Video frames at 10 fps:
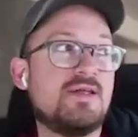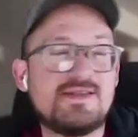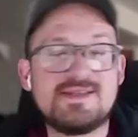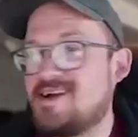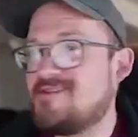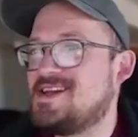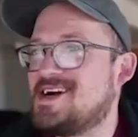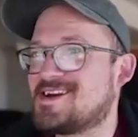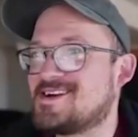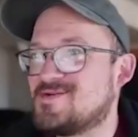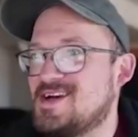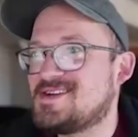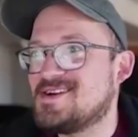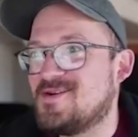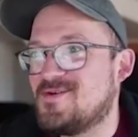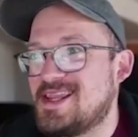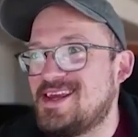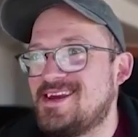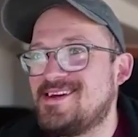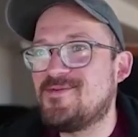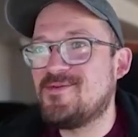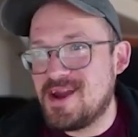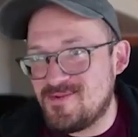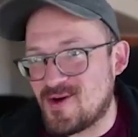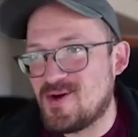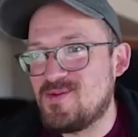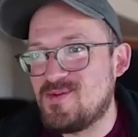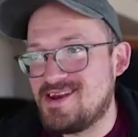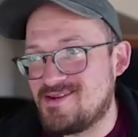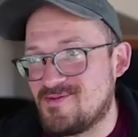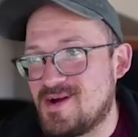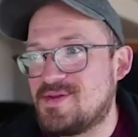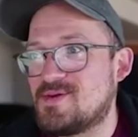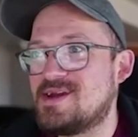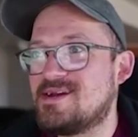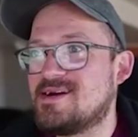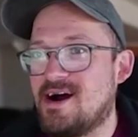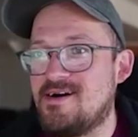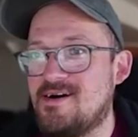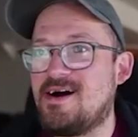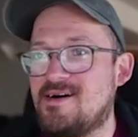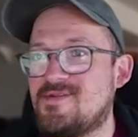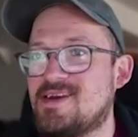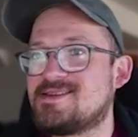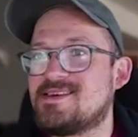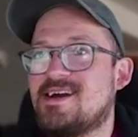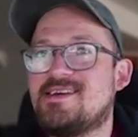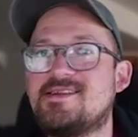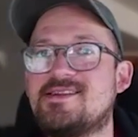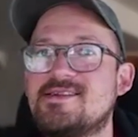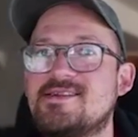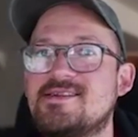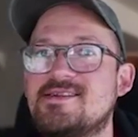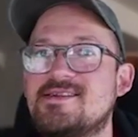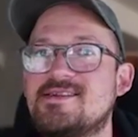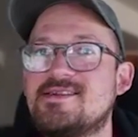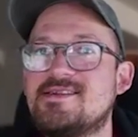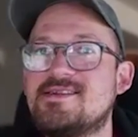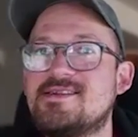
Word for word: it's definitely not a good ratio. We need way more women in Web3. Obviously, I think that like we just,